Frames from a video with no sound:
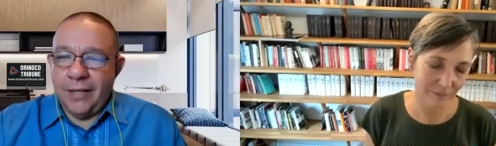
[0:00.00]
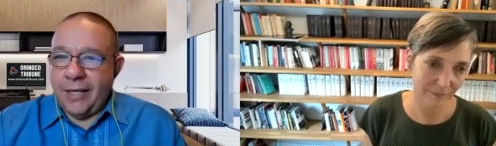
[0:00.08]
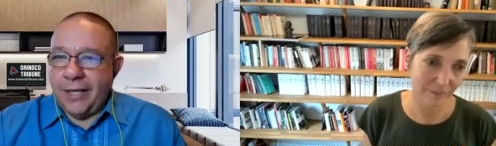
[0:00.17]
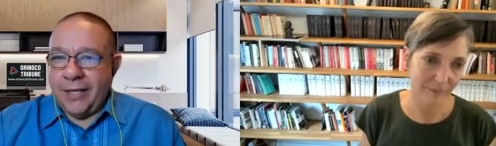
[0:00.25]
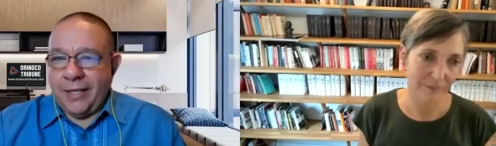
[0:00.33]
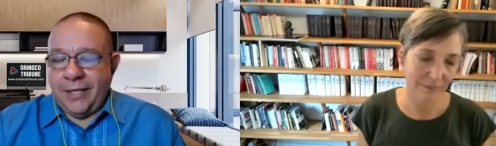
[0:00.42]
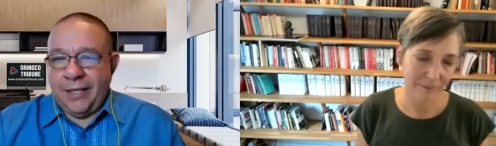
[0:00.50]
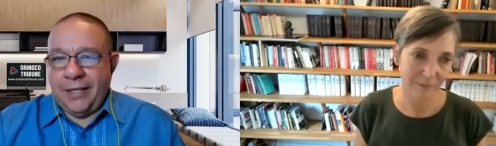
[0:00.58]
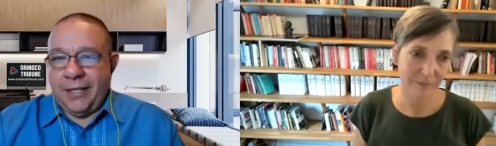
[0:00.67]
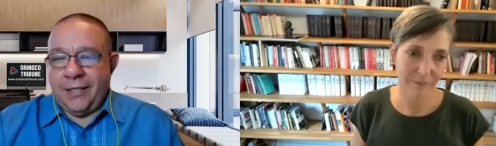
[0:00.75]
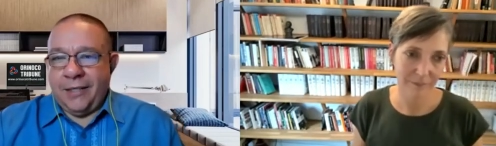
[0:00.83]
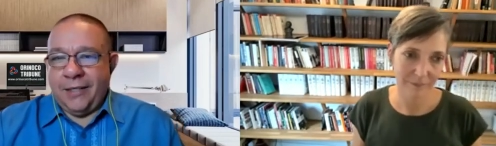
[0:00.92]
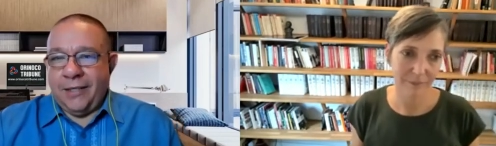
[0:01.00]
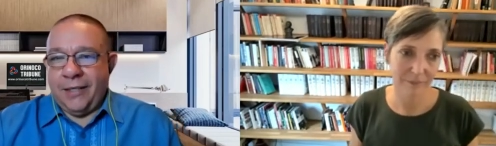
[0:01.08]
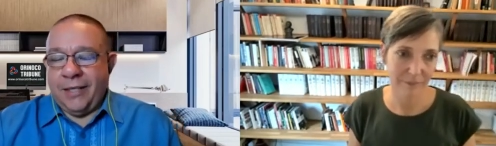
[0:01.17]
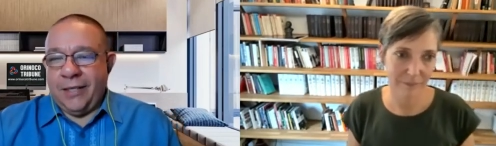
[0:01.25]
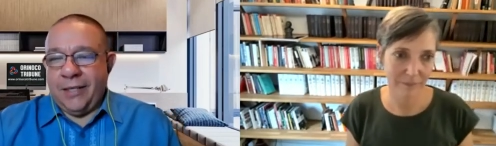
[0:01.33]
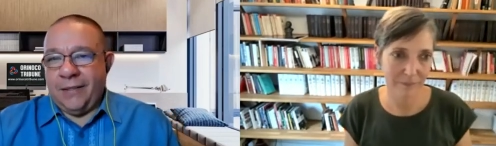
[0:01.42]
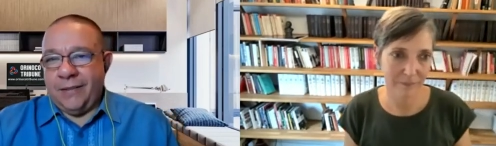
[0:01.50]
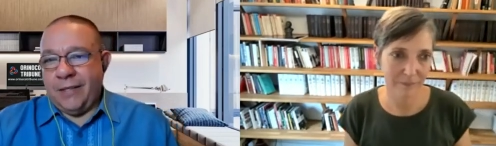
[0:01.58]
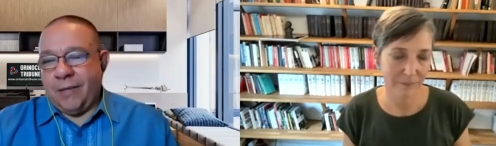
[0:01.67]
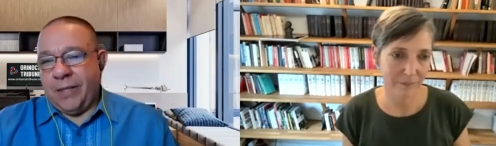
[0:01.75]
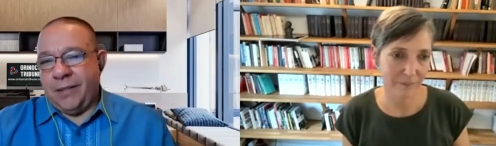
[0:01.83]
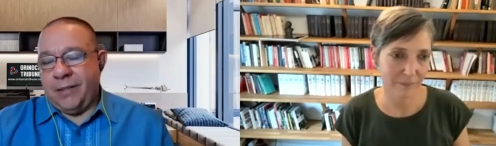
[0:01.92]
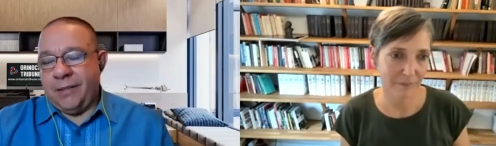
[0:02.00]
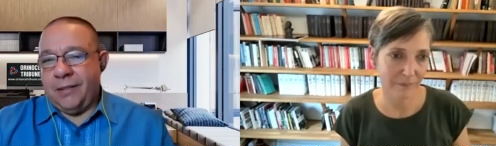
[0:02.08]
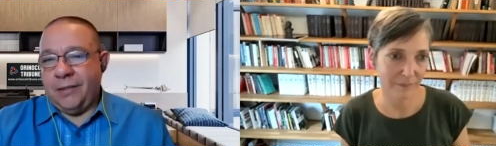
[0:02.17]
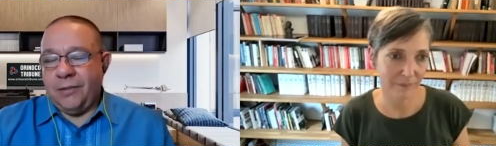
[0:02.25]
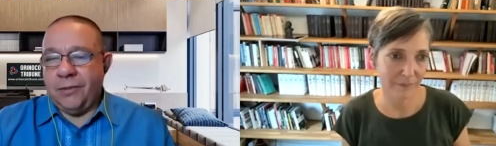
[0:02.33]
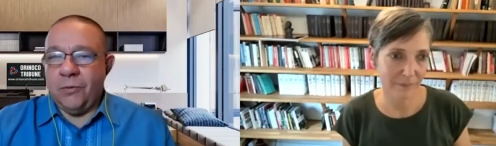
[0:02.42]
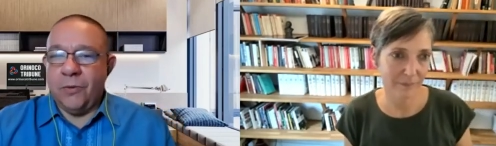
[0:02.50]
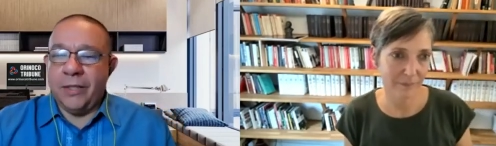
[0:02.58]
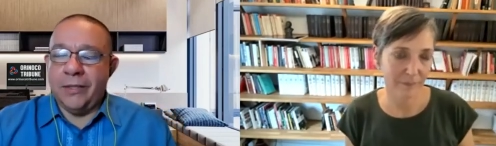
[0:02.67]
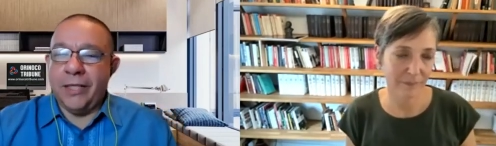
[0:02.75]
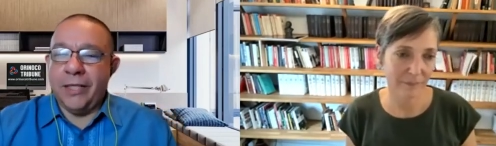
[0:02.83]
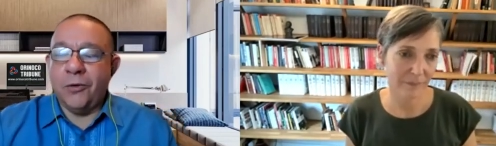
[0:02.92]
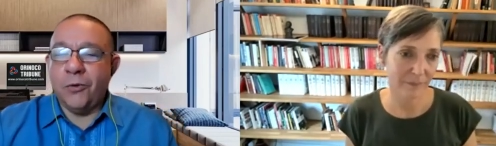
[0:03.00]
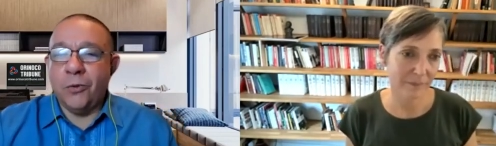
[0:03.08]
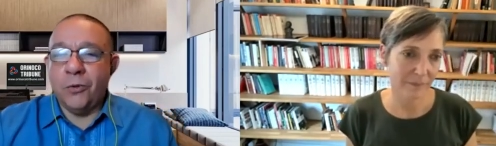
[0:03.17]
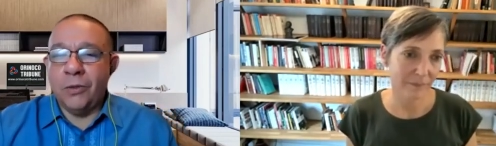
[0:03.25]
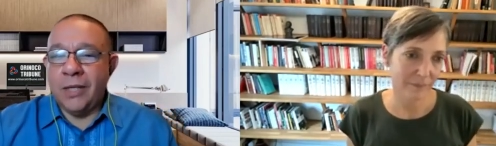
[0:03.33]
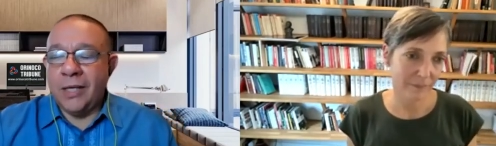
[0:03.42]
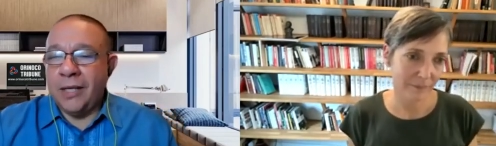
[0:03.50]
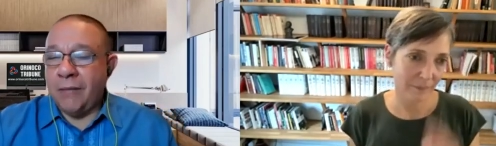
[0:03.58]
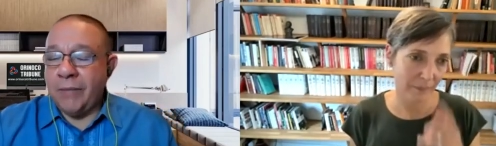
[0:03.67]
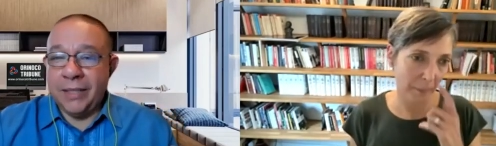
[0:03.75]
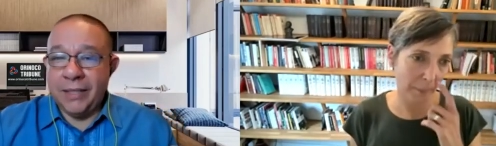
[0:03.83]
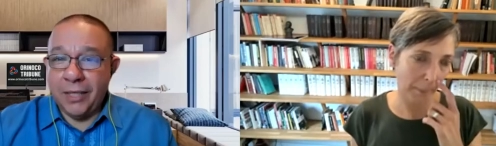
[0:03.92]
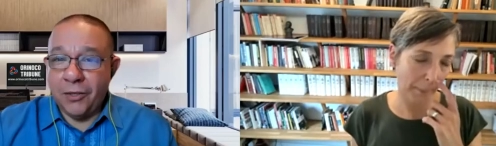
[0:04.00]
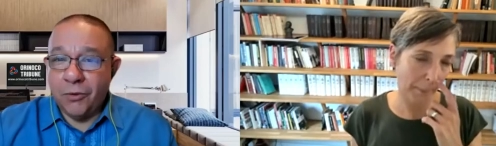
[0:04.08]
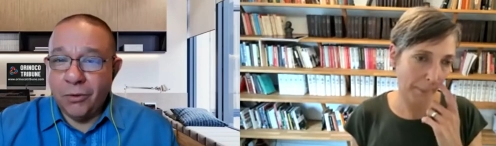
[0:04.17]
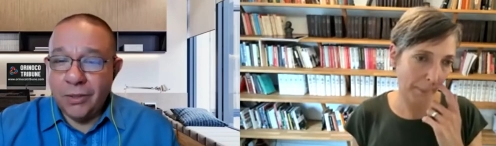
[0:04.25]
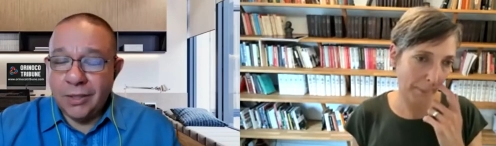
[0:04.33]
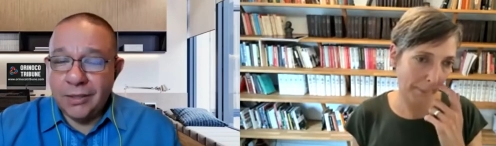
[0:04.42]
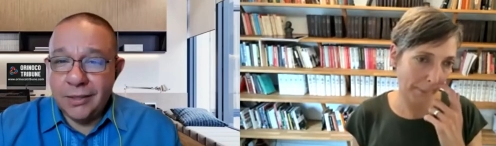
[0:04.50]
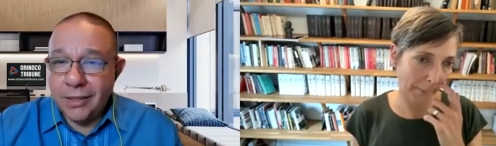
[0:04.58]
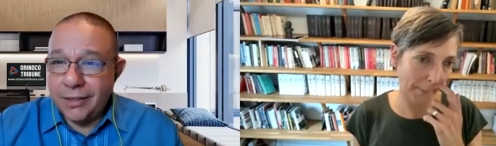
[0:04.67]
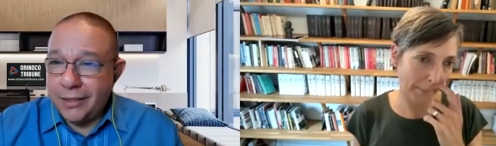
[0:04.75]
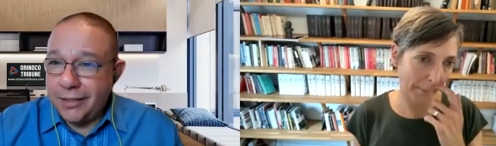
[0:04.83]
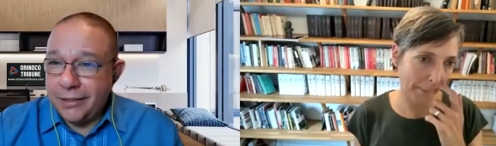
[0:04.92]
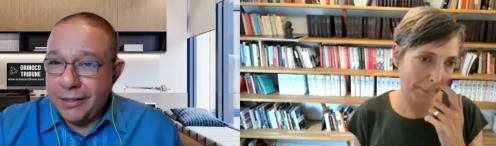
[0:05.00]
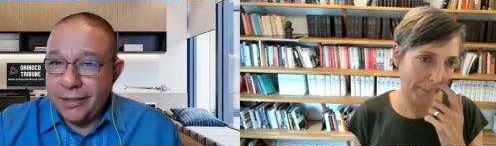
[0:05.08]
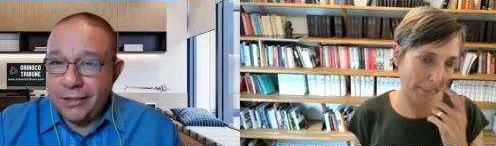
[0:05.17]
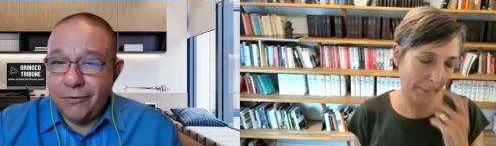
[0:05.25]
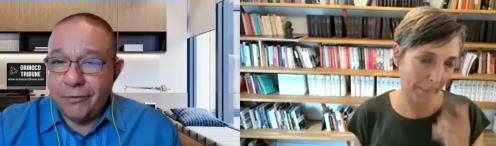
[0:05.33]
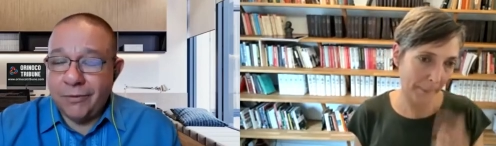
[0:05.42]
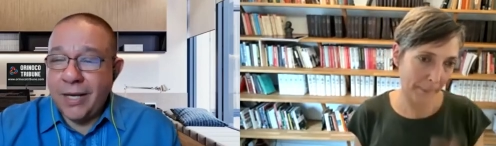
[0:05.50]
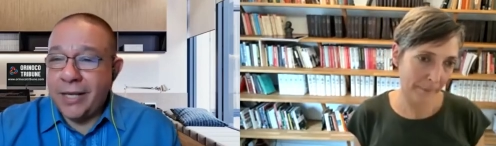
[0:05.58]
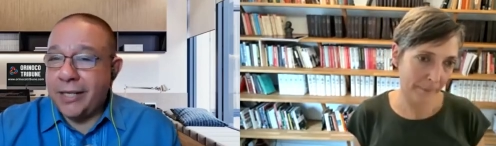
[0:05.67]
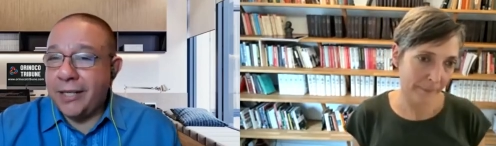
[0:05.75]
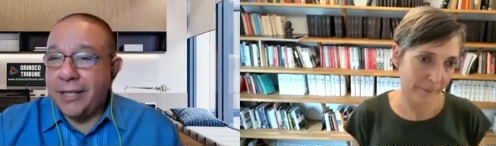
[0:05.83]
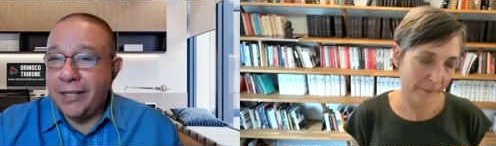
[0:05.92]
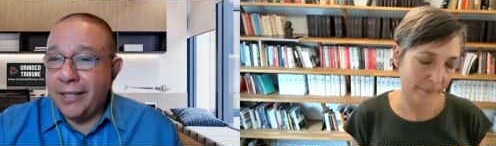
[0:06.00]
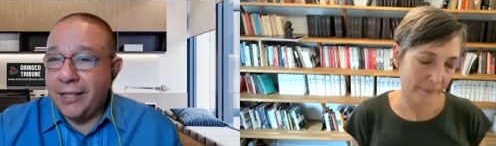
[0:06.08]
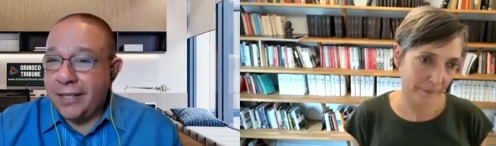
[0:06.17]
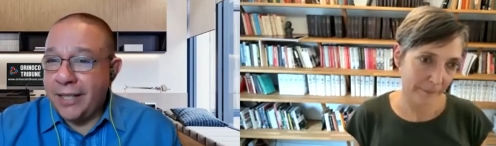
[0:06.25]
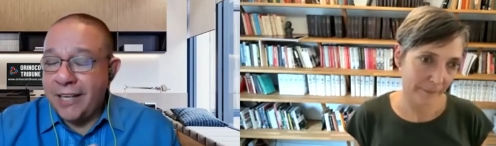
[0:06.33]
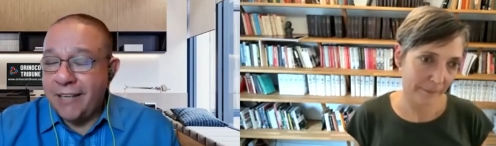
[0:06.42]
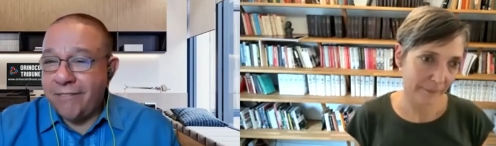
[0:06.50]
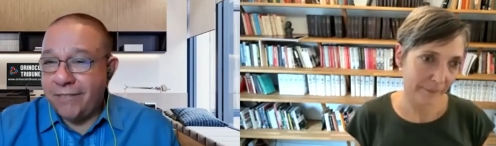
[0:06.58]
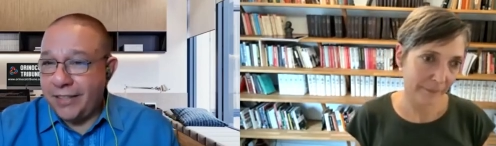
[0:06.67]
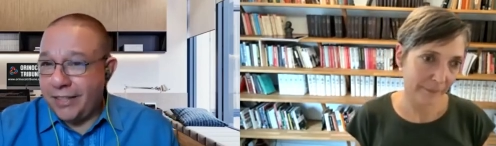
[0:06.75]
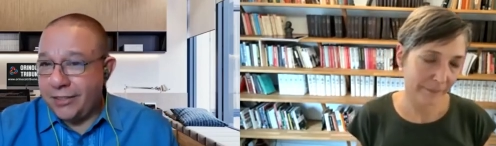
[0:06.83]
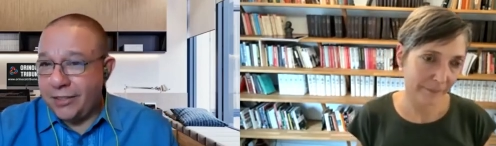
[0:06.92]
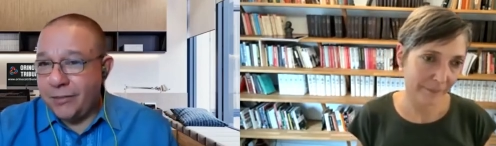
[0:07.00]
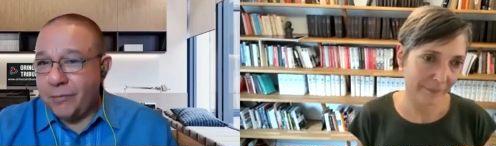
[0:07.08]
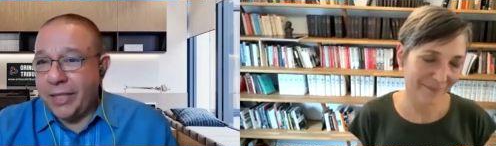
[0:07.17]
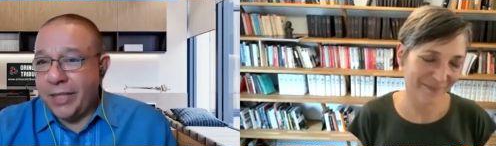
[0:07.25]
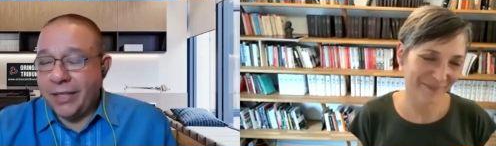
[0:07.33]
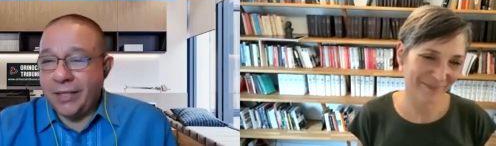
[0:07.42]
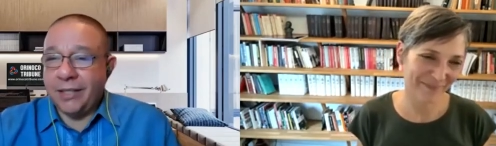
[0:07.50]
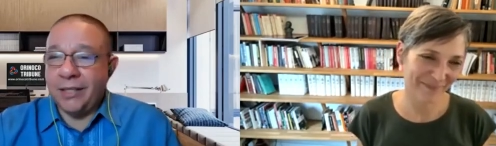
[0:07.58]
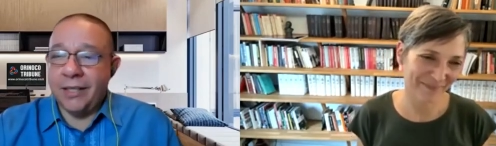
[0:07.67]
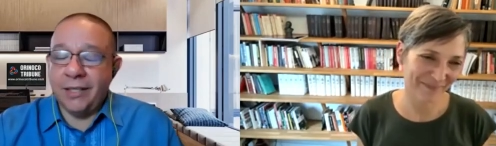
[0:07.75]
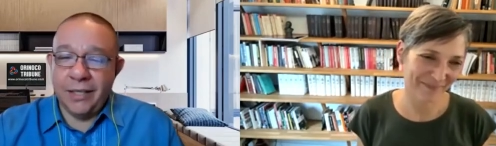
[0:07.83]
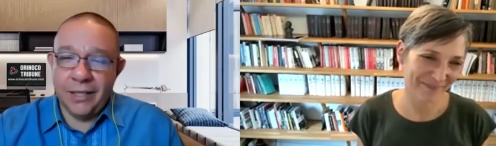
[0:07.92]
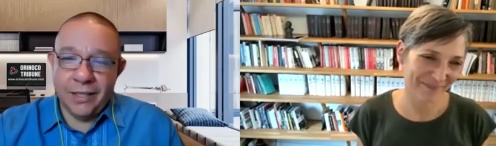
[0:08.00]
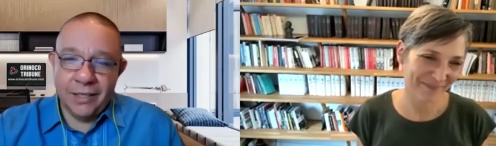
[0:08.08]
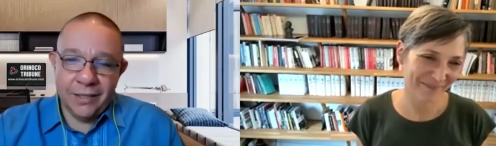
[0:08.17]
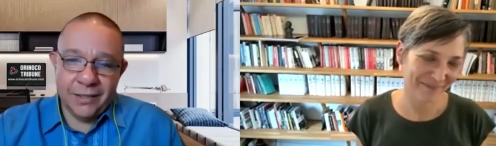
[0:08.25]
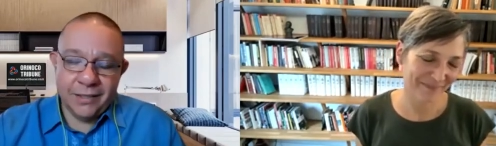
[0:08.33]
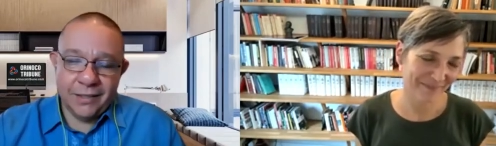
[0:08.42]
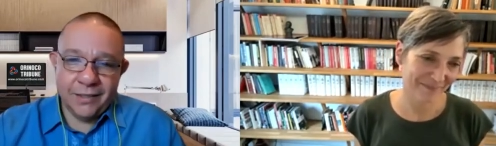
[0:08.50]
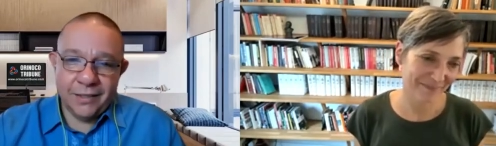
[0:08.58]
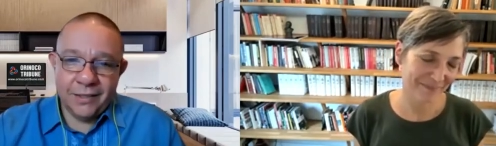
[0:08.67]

Speaker 1: and, and, and I mean, what they call, uh, I mean, they call us like the, the radical left in Latin America. And...